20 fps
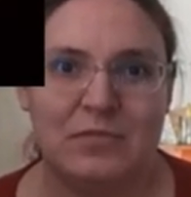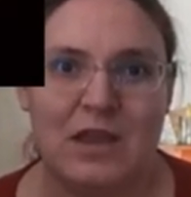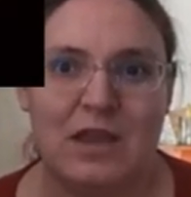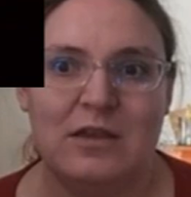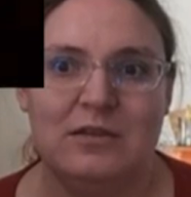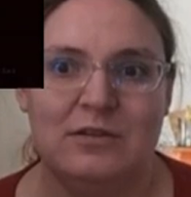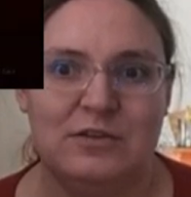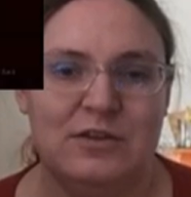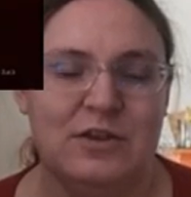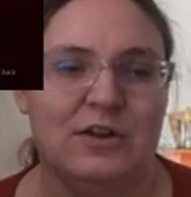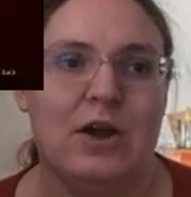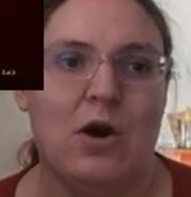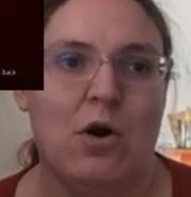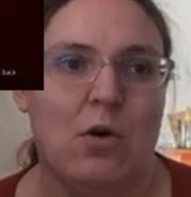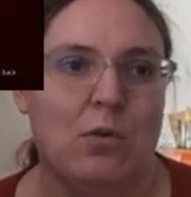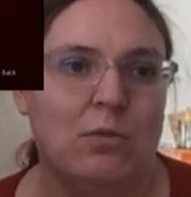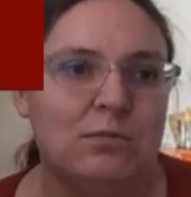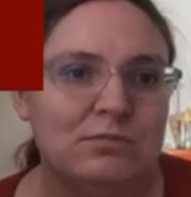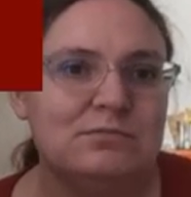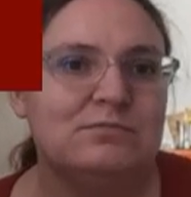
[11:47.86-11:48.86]
you
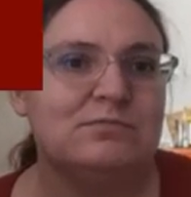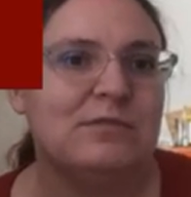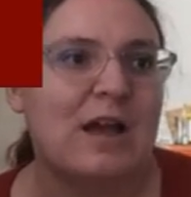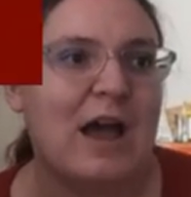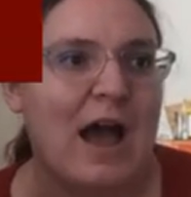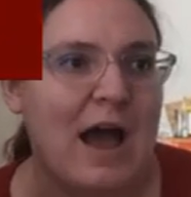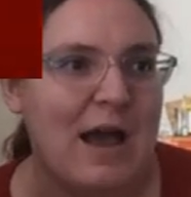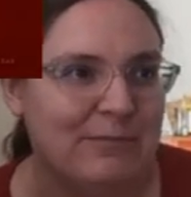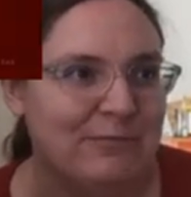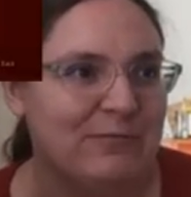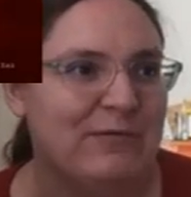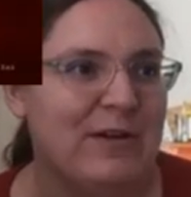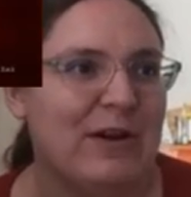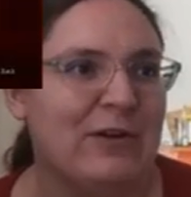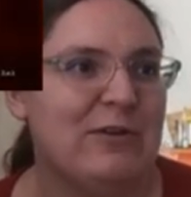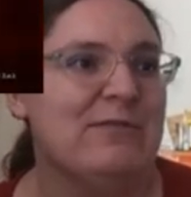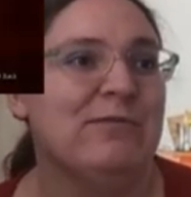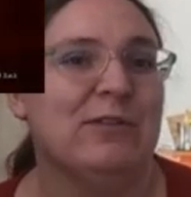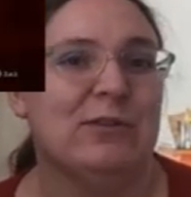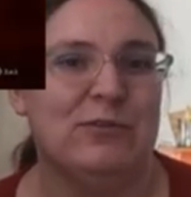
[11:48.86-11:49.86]
know I'm
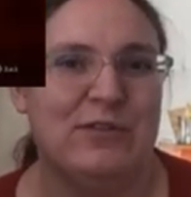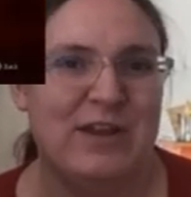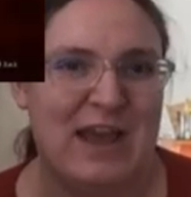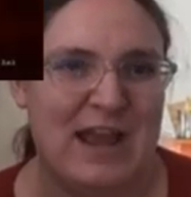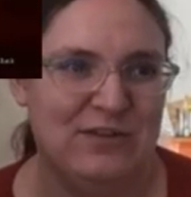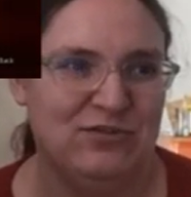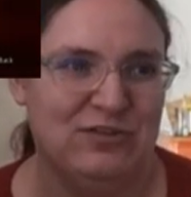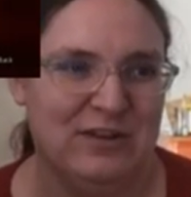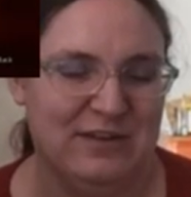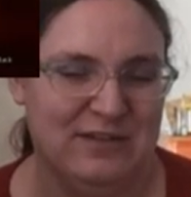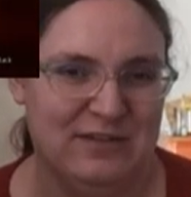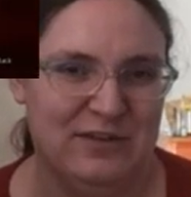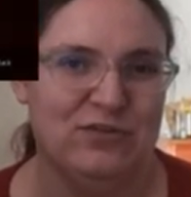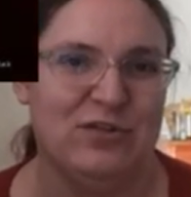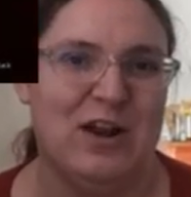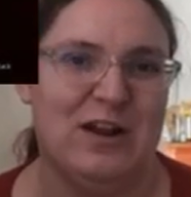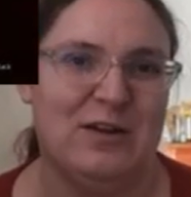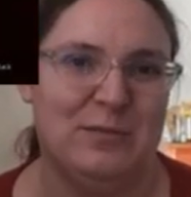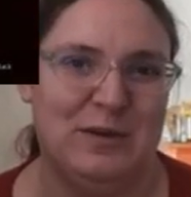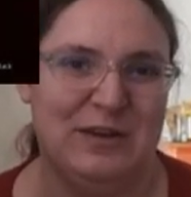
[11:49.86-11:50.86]
very flirtatious and
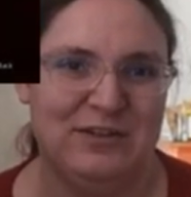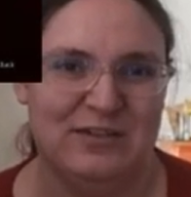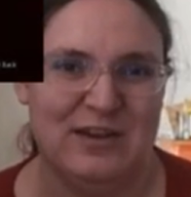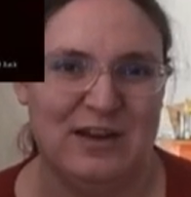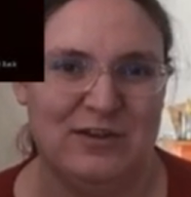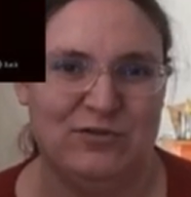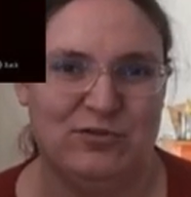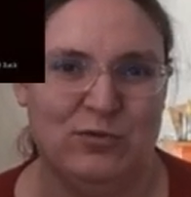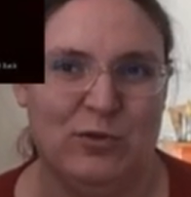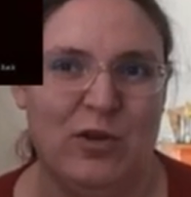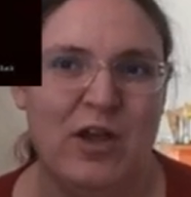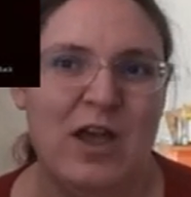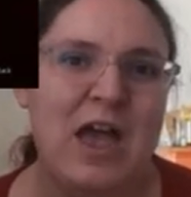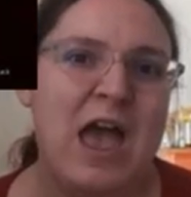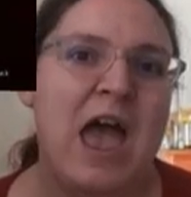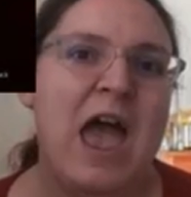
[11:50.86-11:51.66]
trying to be sexual.